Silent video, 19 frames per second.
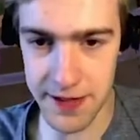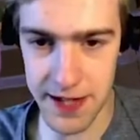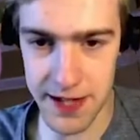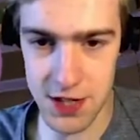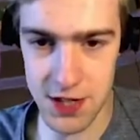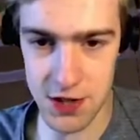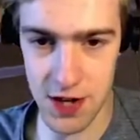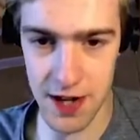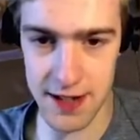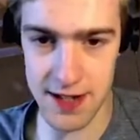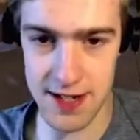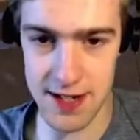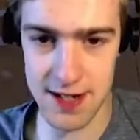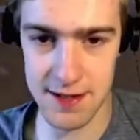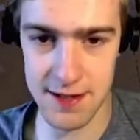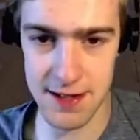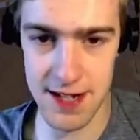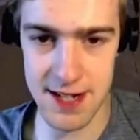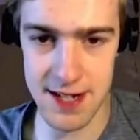Let's try
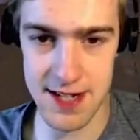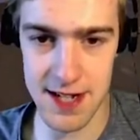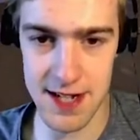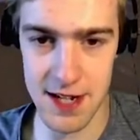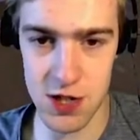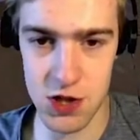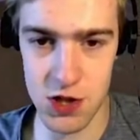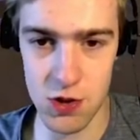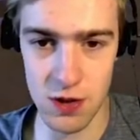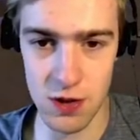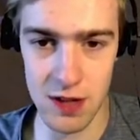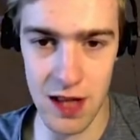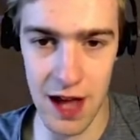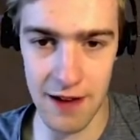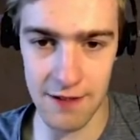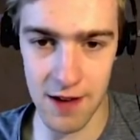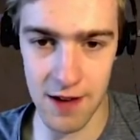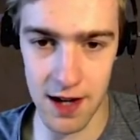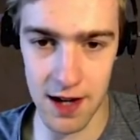this. Let's see. Sean
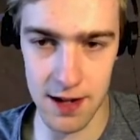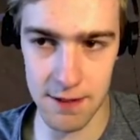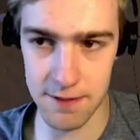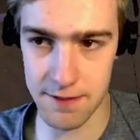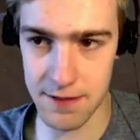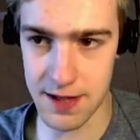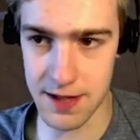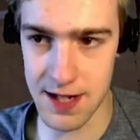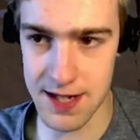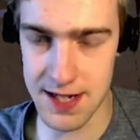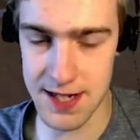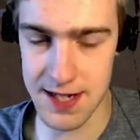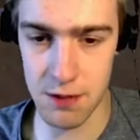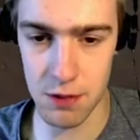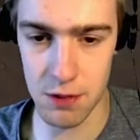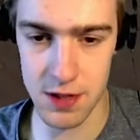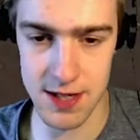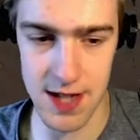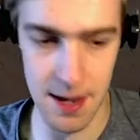Lifeheart. Let's see
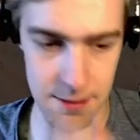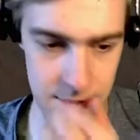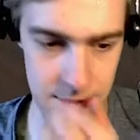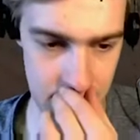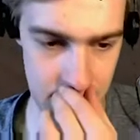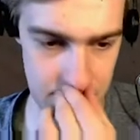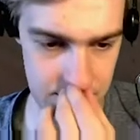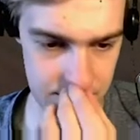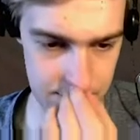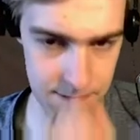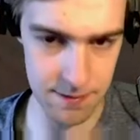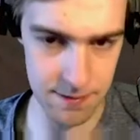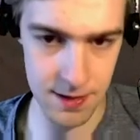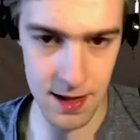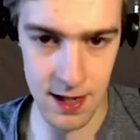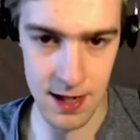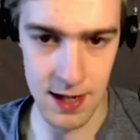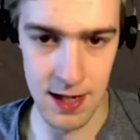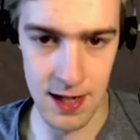what's happening.
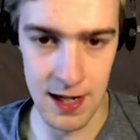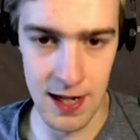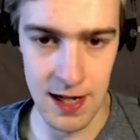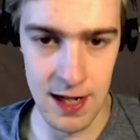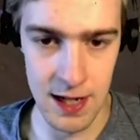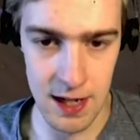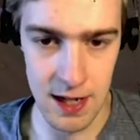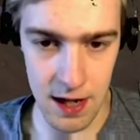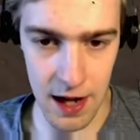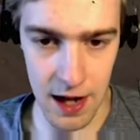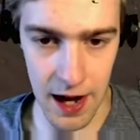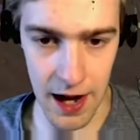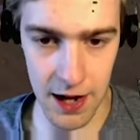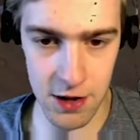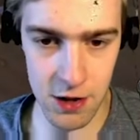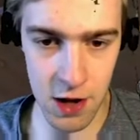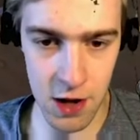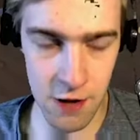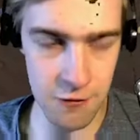I
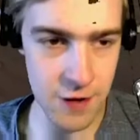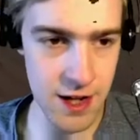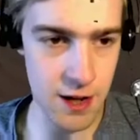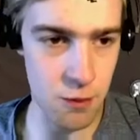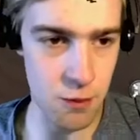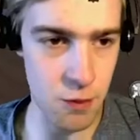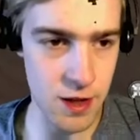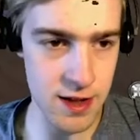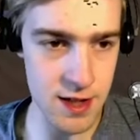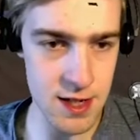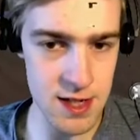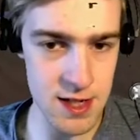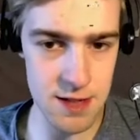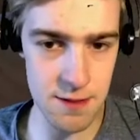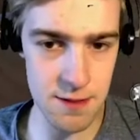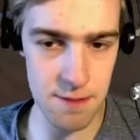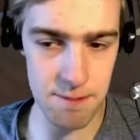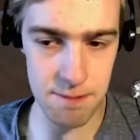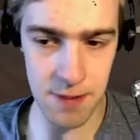don't know if we can win
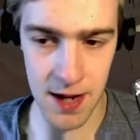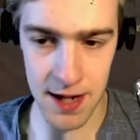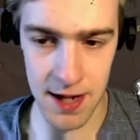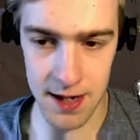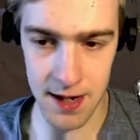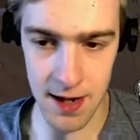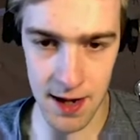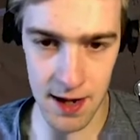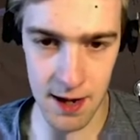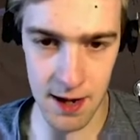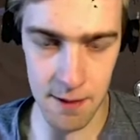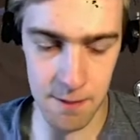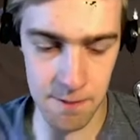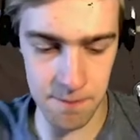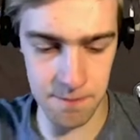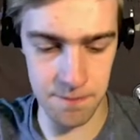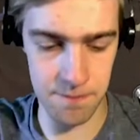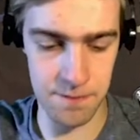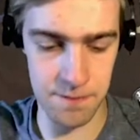this, but,
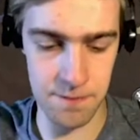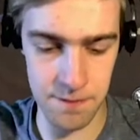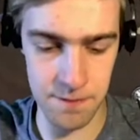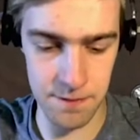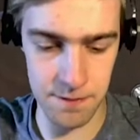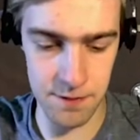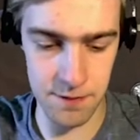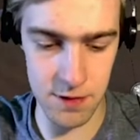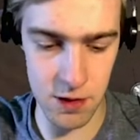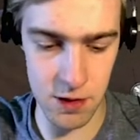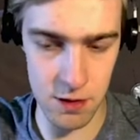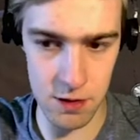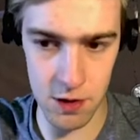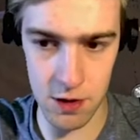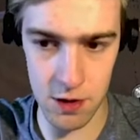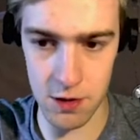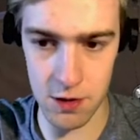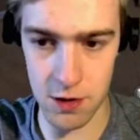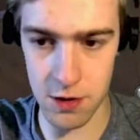yo
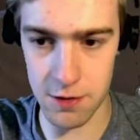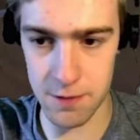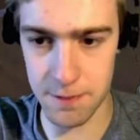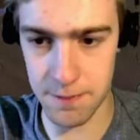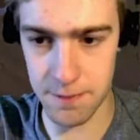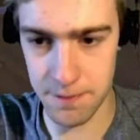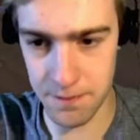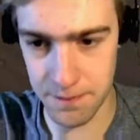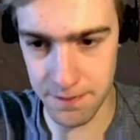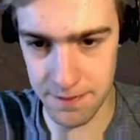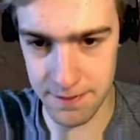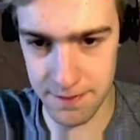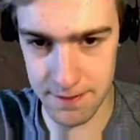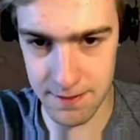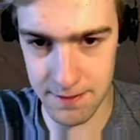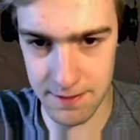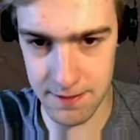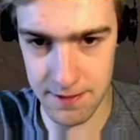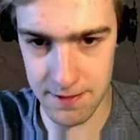ho ho.
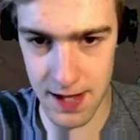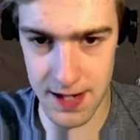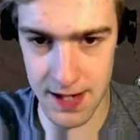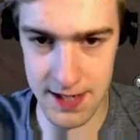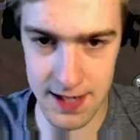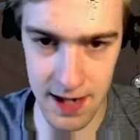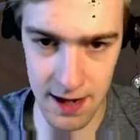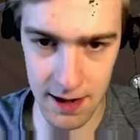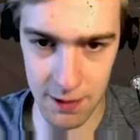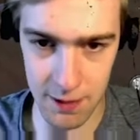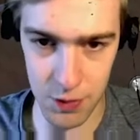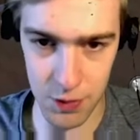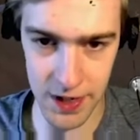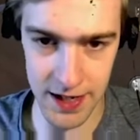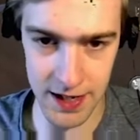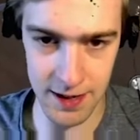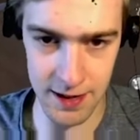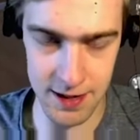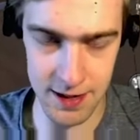That's our
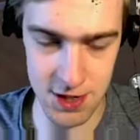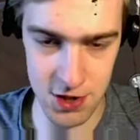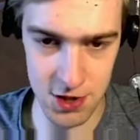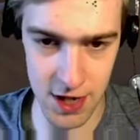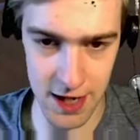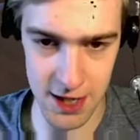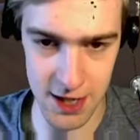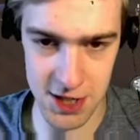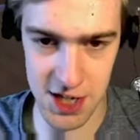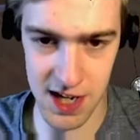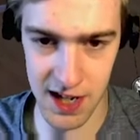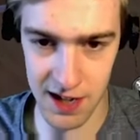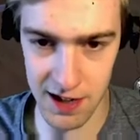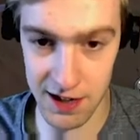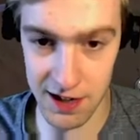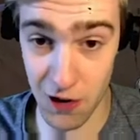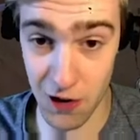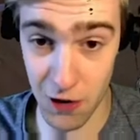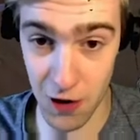winning strategy
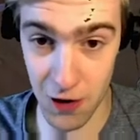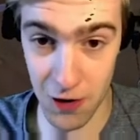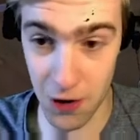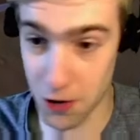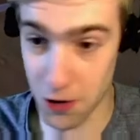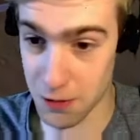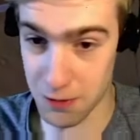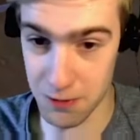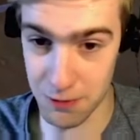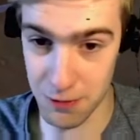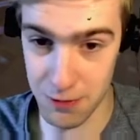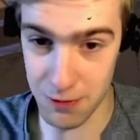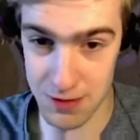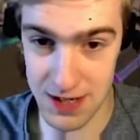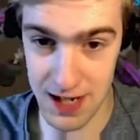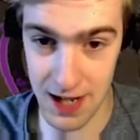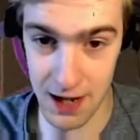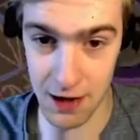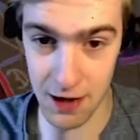here. Yo ho ho. We'll
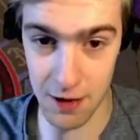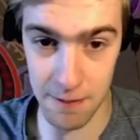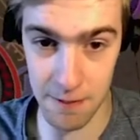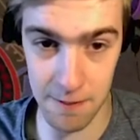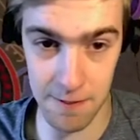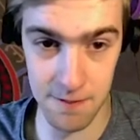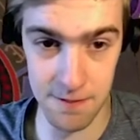scare her.